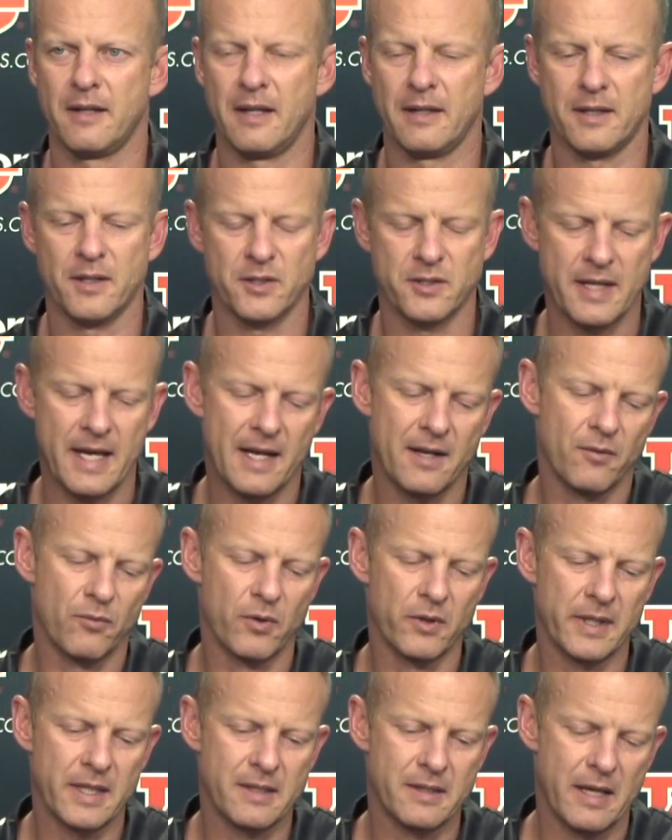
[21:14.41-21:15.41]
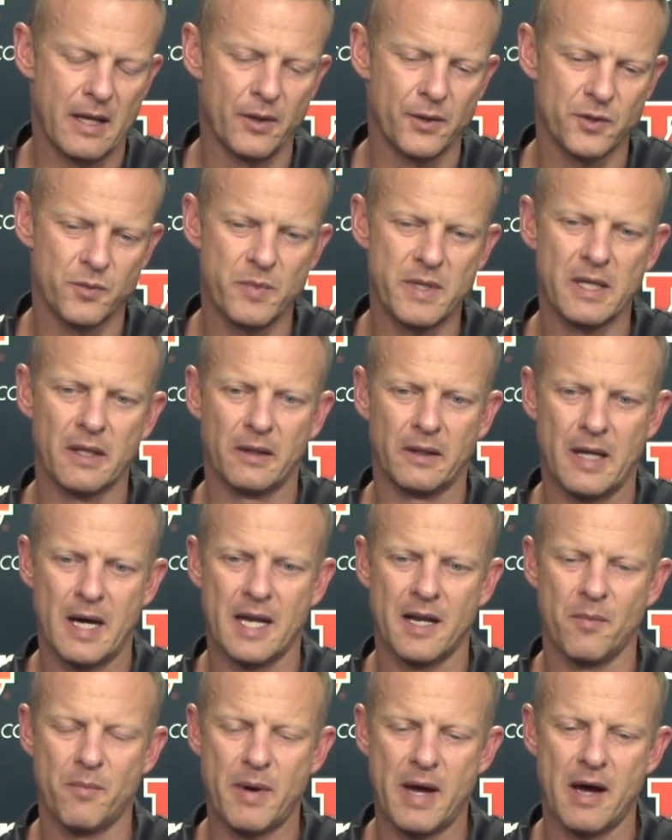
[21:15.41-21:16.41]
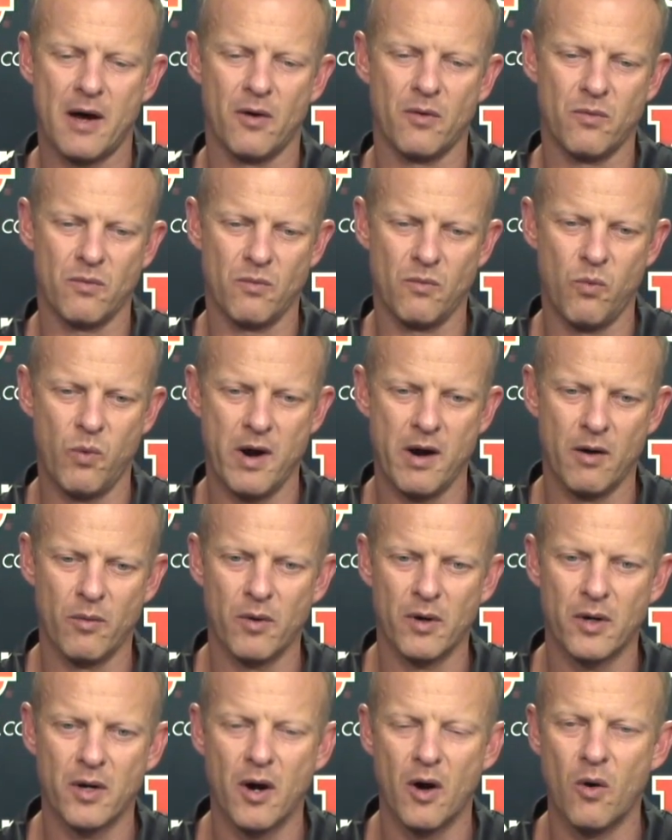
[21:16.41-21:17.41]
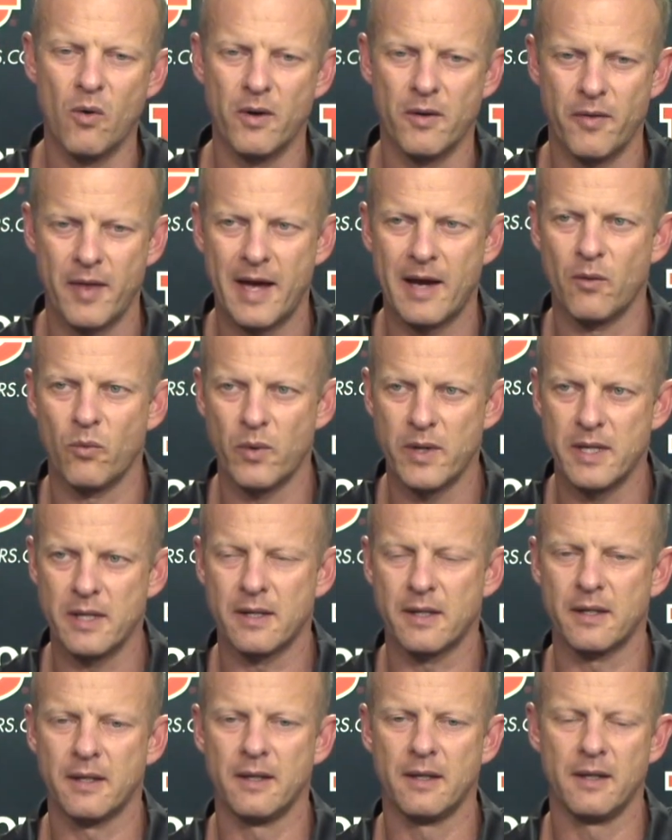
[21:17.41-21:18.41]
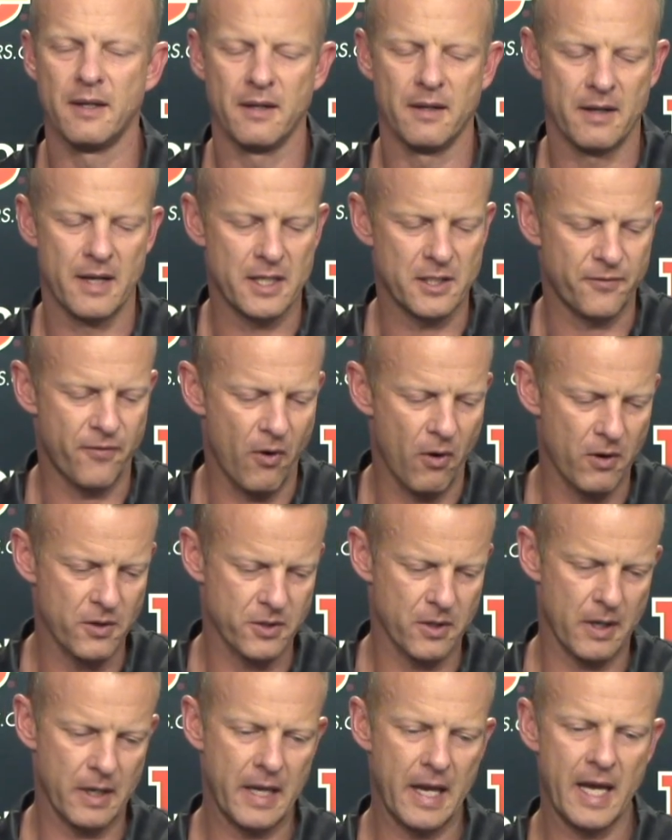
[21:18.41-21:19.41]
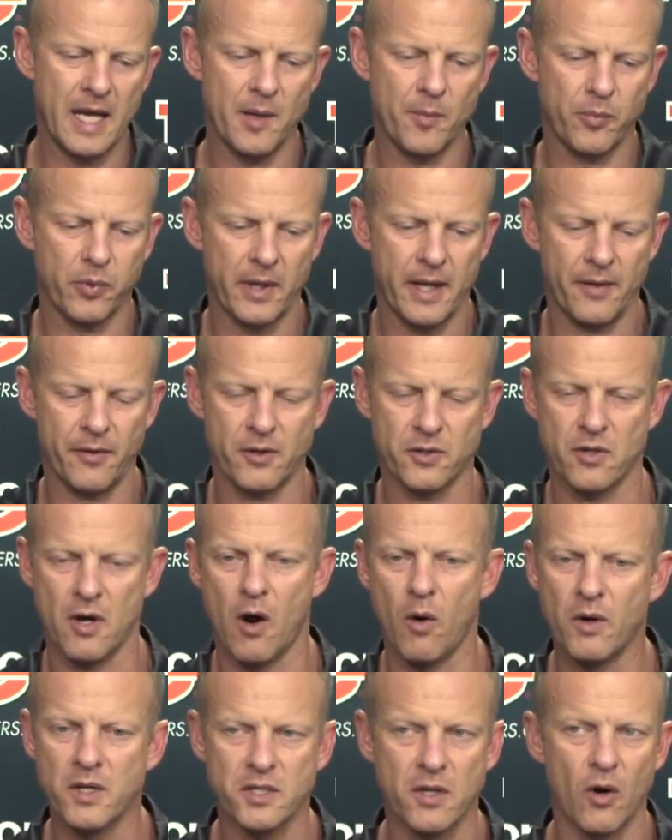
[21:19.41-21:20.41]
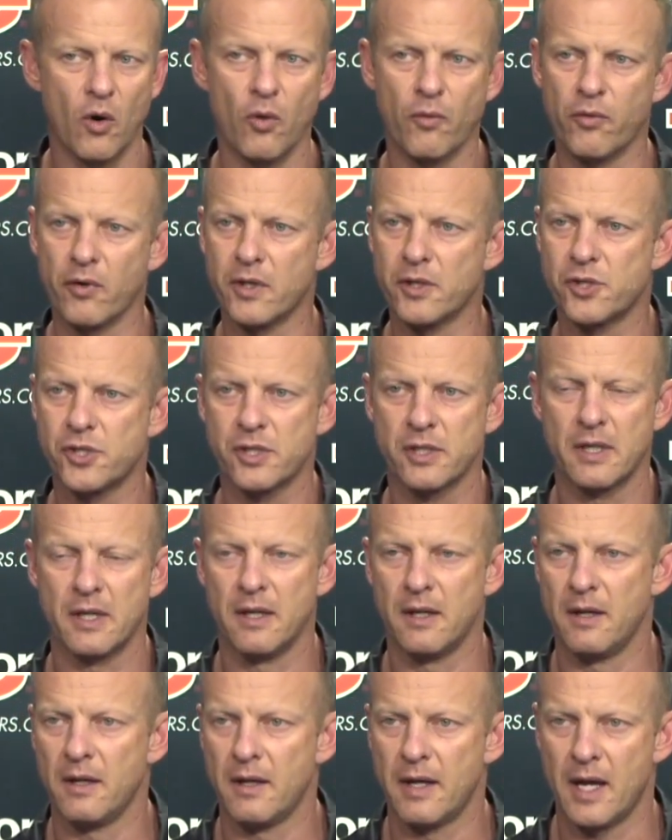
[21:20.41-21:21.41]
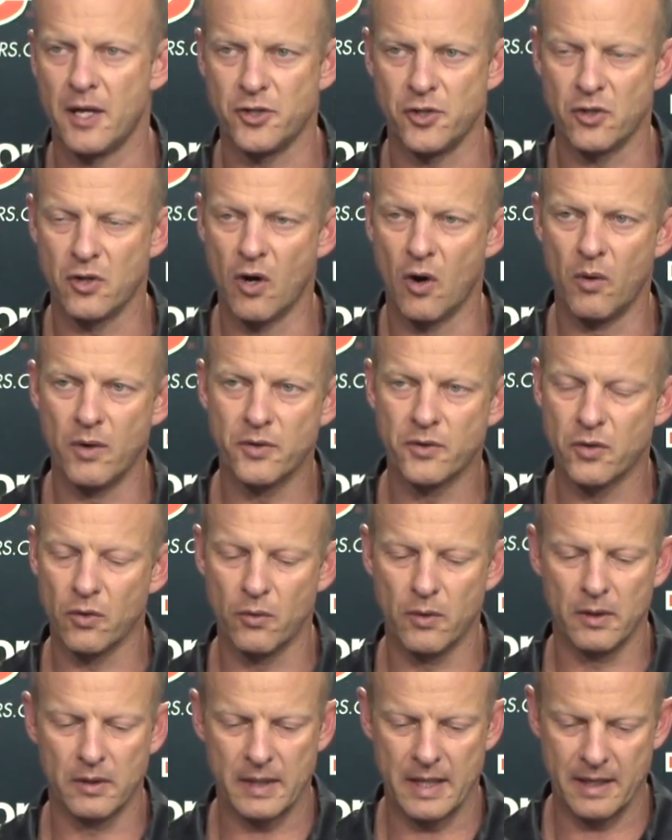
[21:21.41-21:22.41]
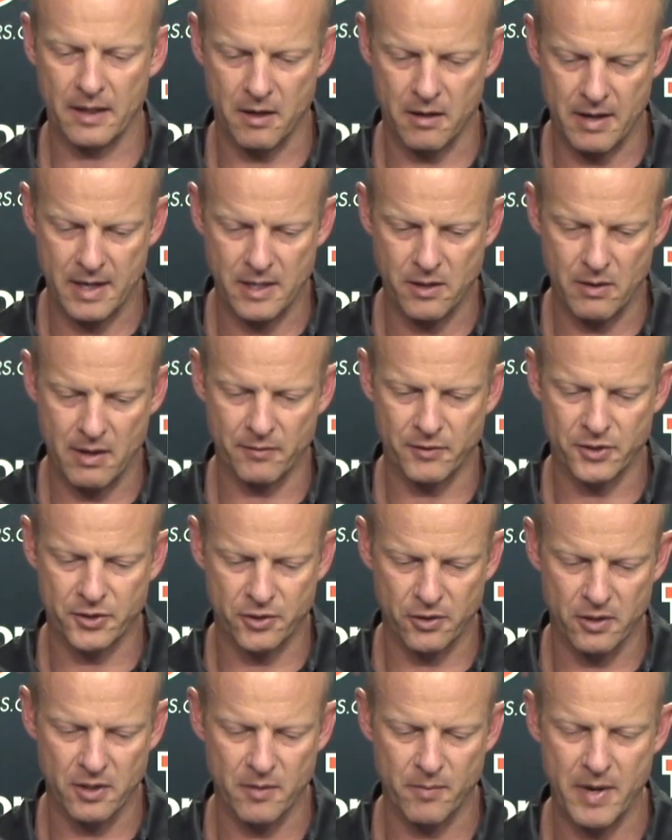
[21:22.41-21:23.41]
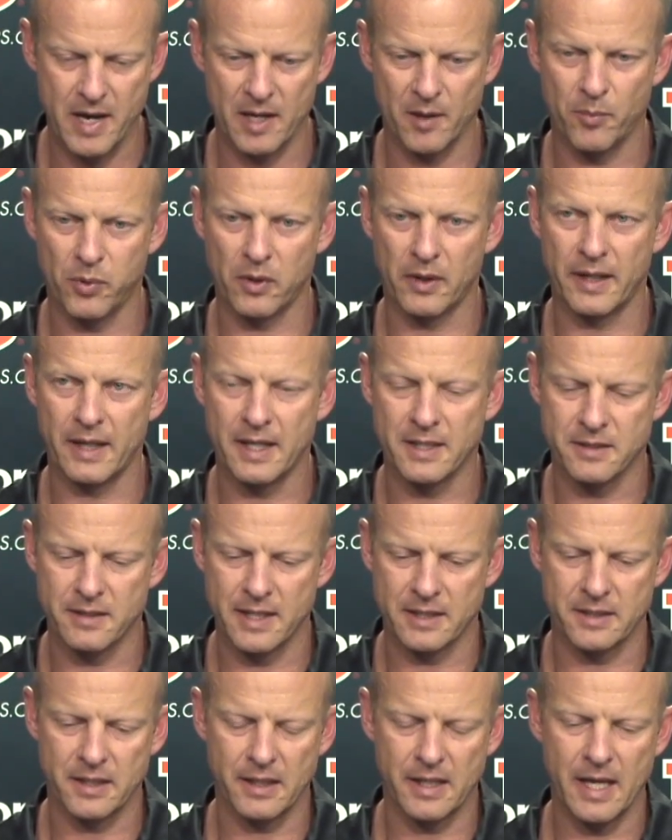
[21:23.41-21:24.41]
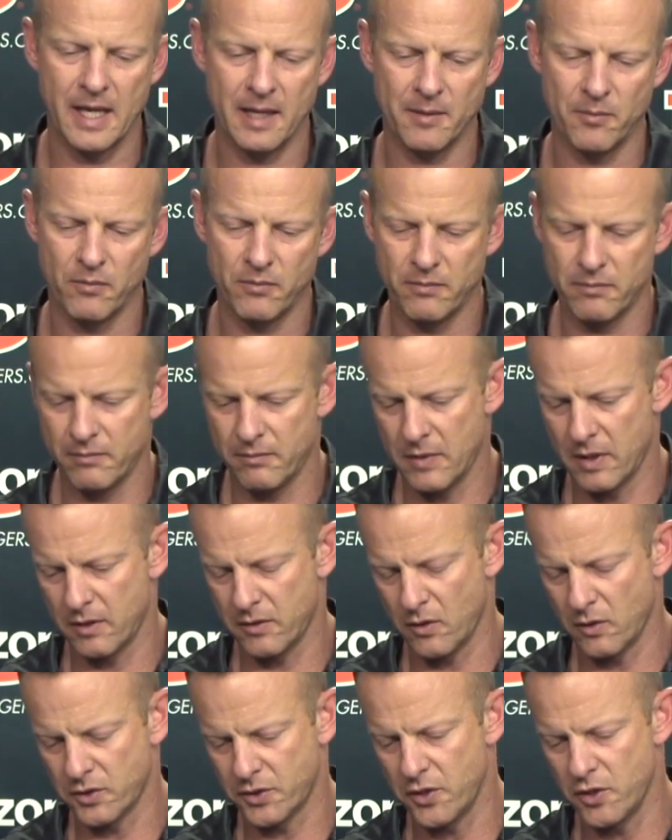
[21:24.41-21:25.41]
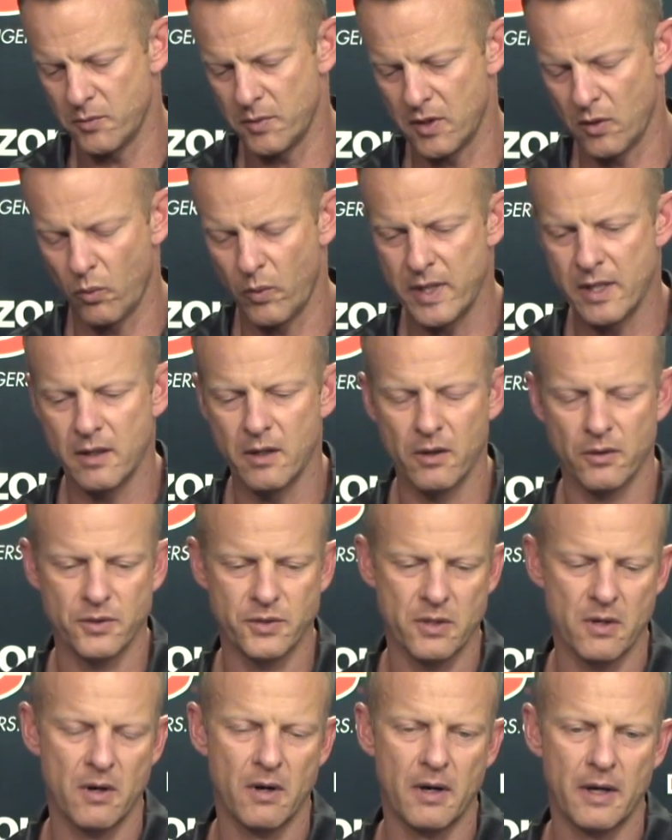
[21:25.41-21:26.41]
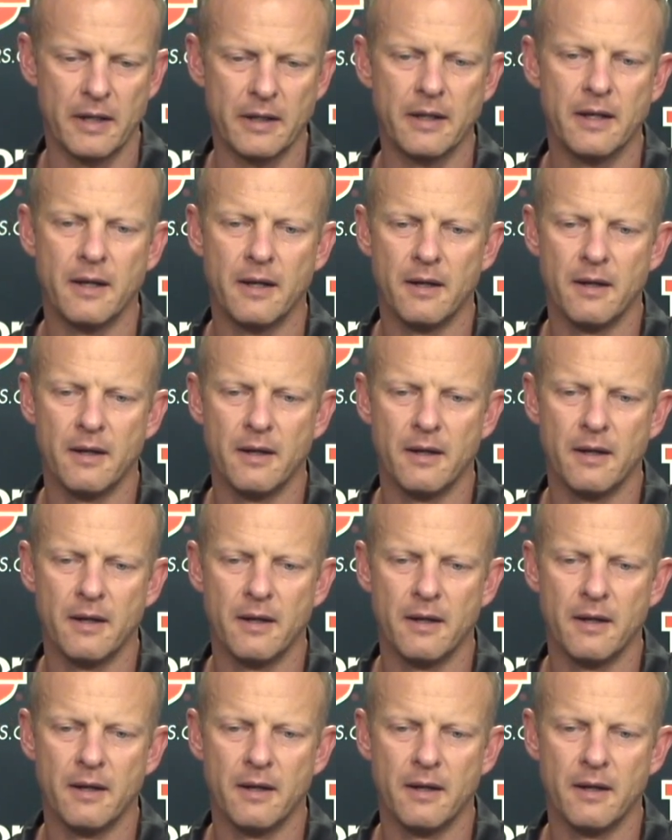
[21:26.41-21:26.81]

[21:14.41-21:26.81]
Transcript: Cuz that really tells me a lot about where we're going that week as far as our game plan. There's always overage as you go into it, like all right, you have a certain amount of plays, and as the game, or excuse me, the week goes on,